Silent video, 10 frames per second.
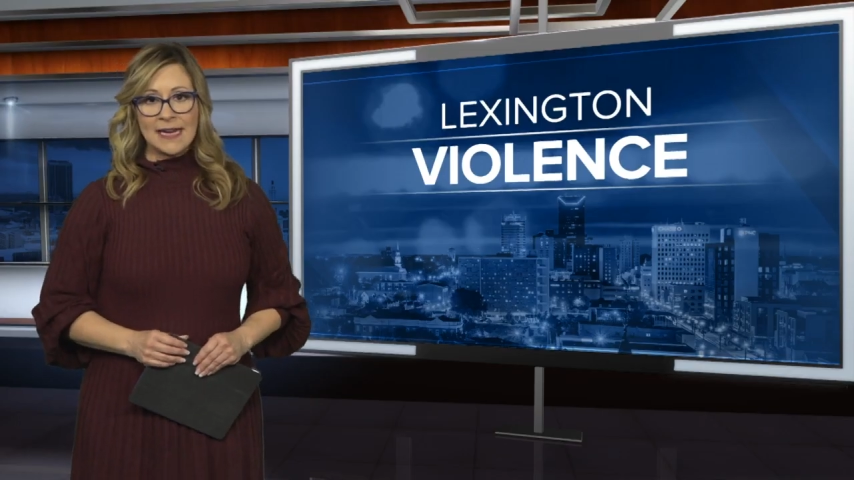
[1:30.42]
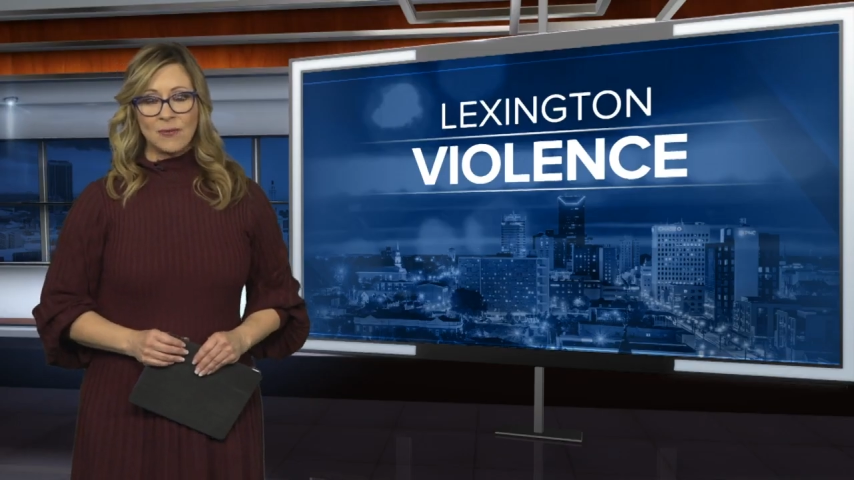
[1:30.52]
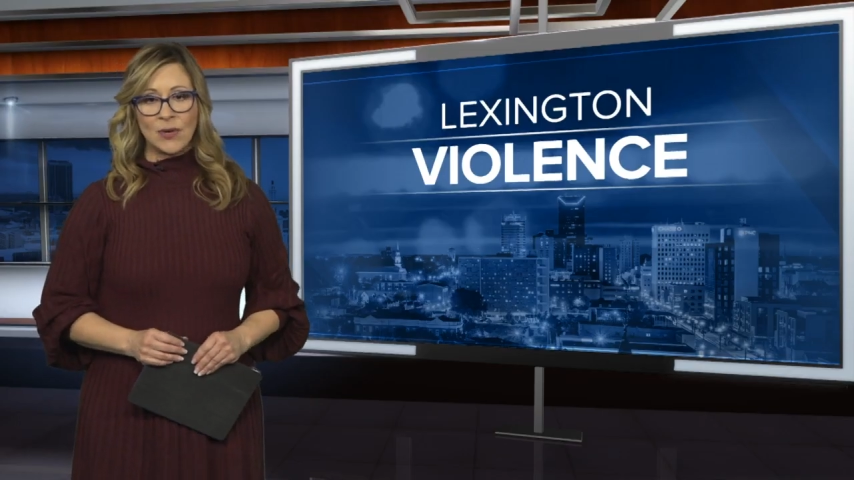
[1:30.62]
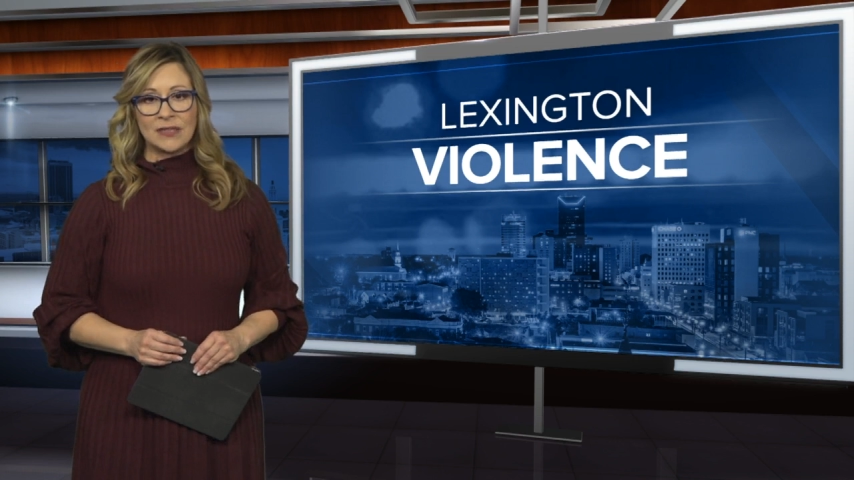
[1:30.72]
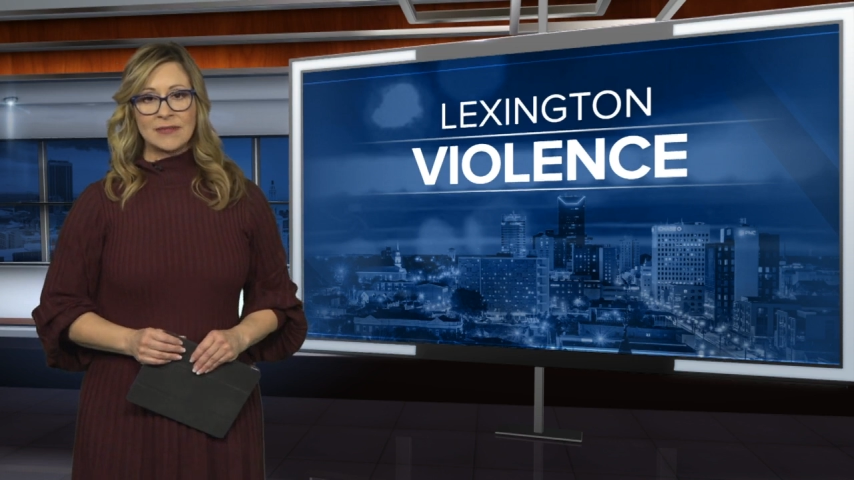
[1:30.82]

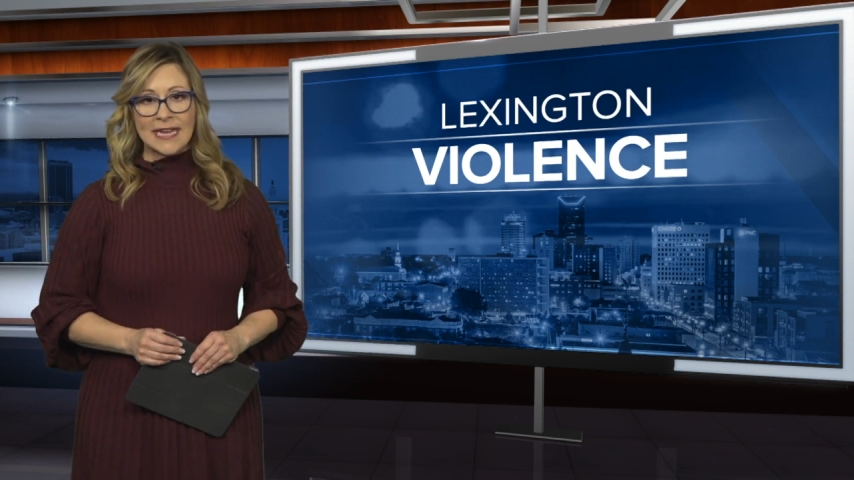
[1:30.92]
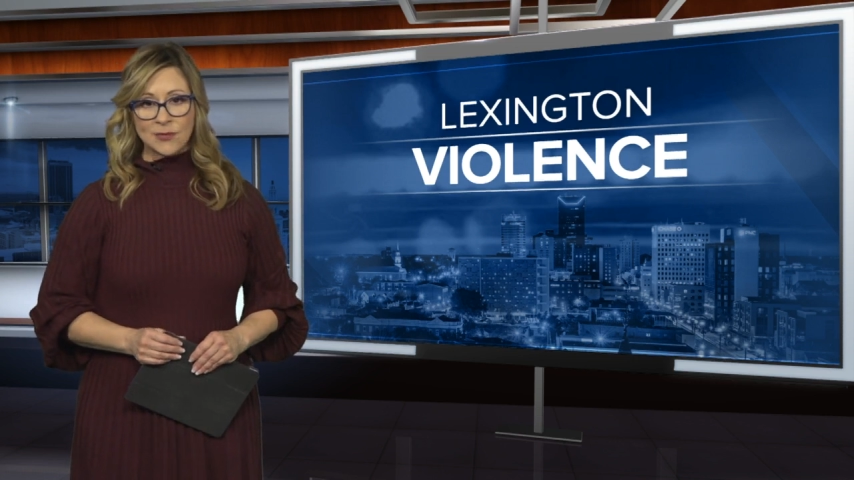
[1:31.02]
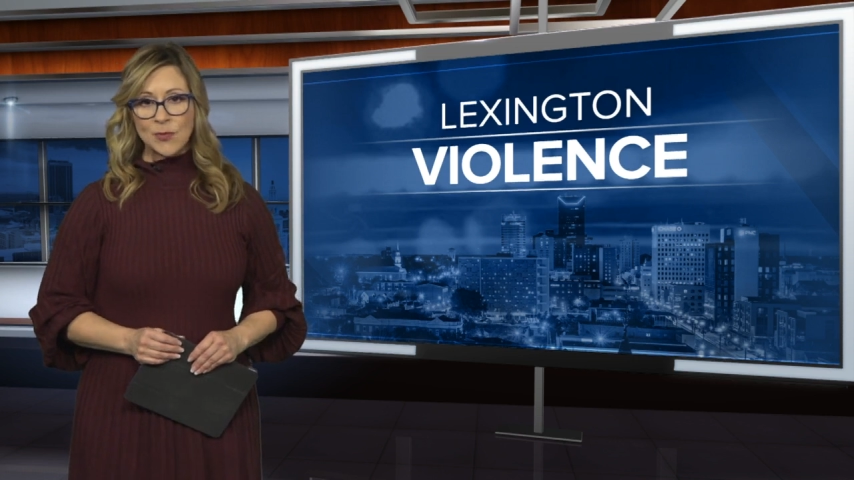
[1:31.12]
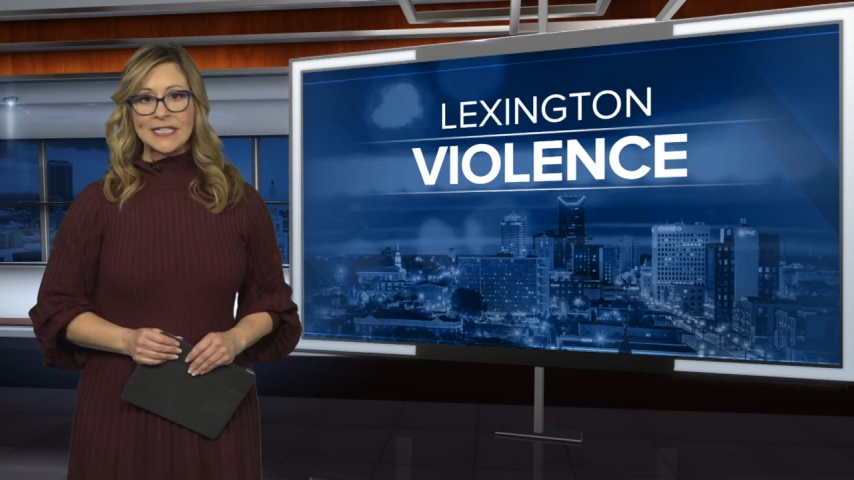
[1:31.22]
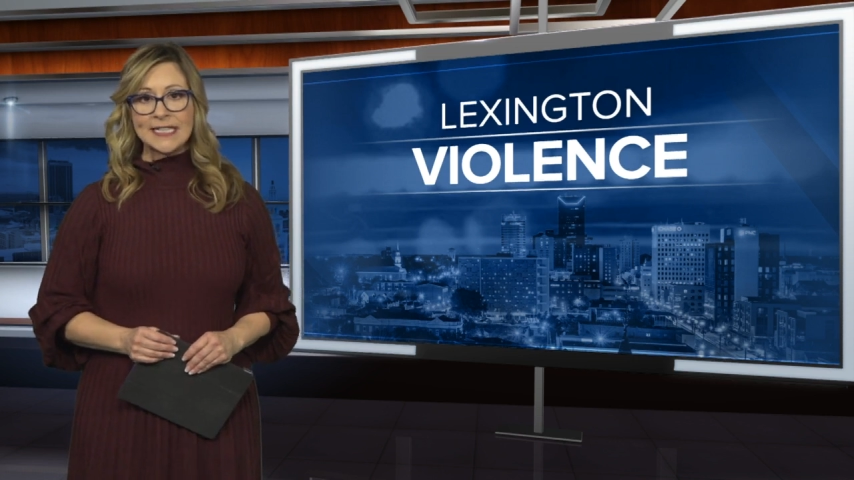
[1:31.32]
Well, as
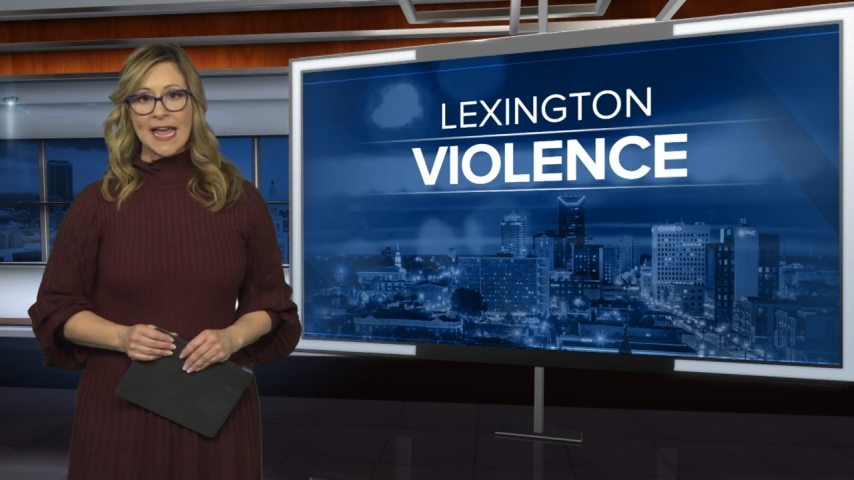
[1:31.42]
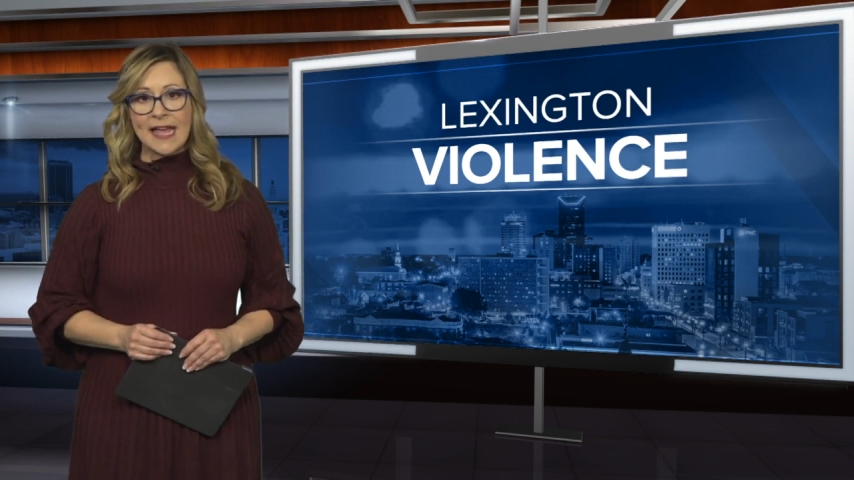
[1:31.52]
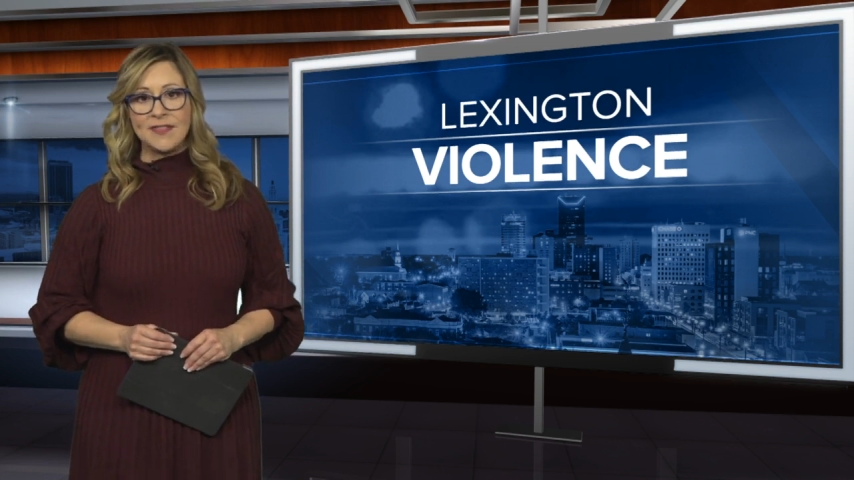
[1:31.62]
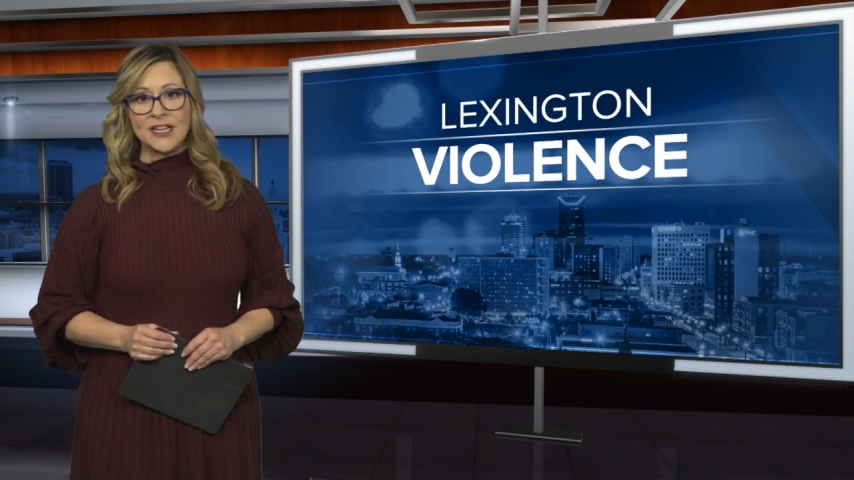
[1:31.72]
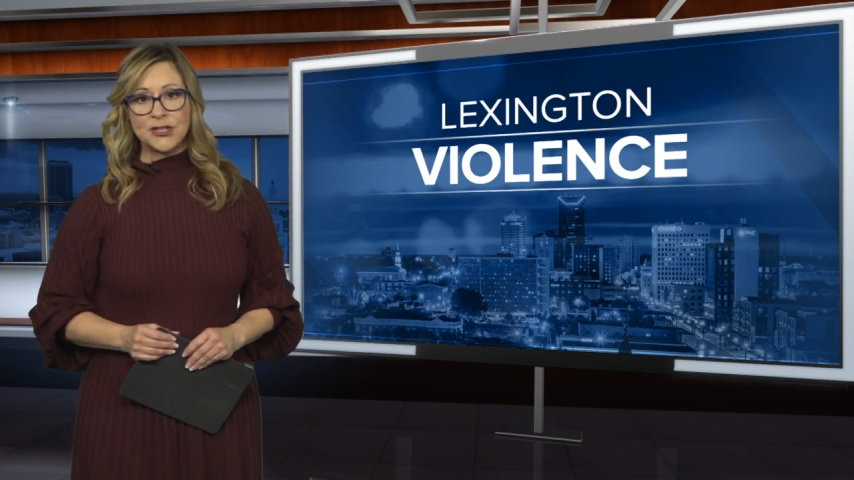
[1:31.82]
we
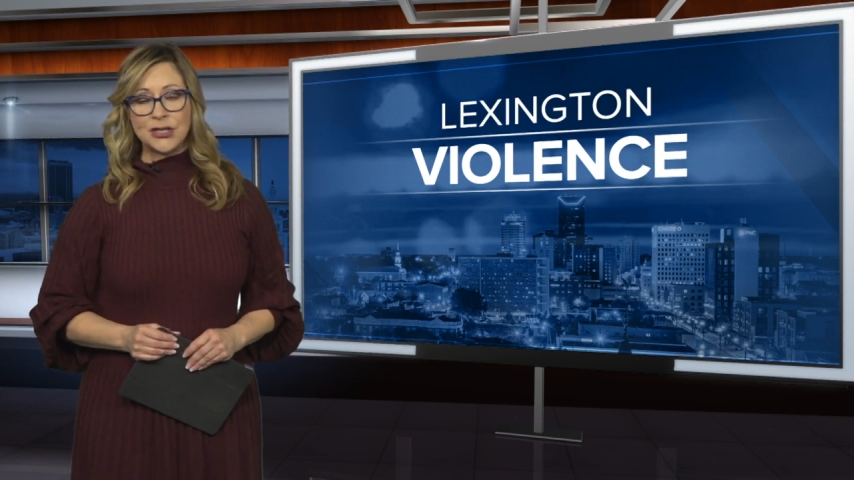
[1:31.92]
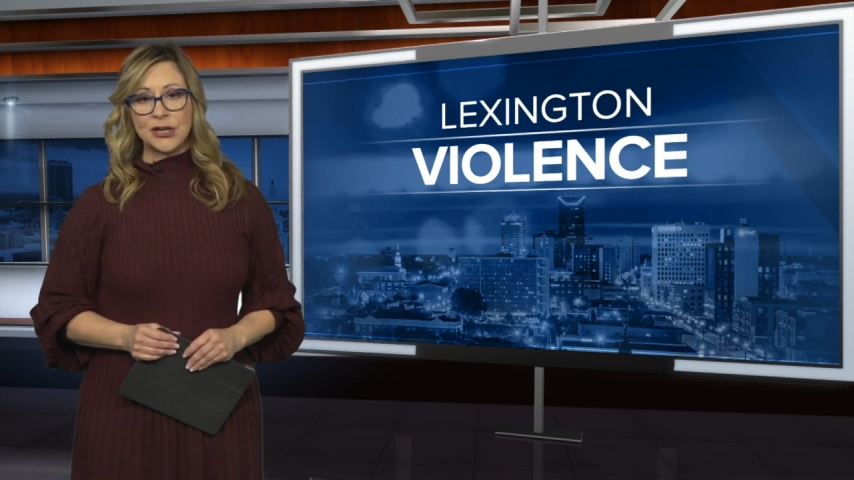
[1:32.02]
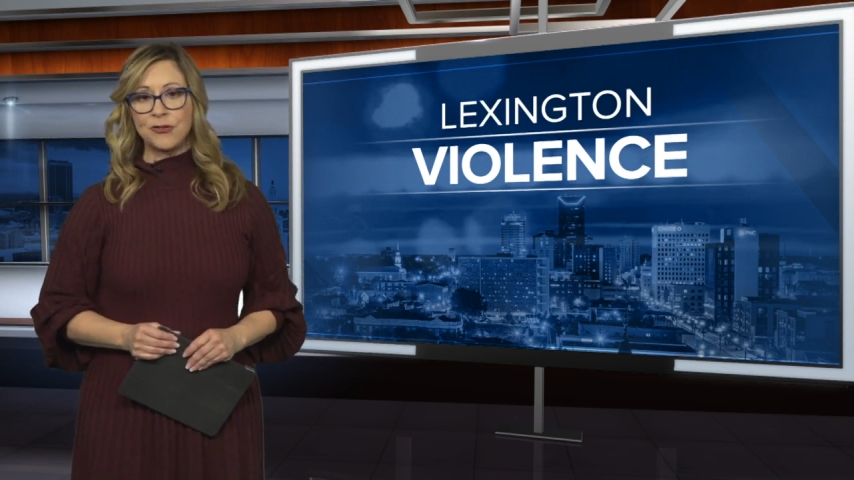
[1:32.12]
said, this year,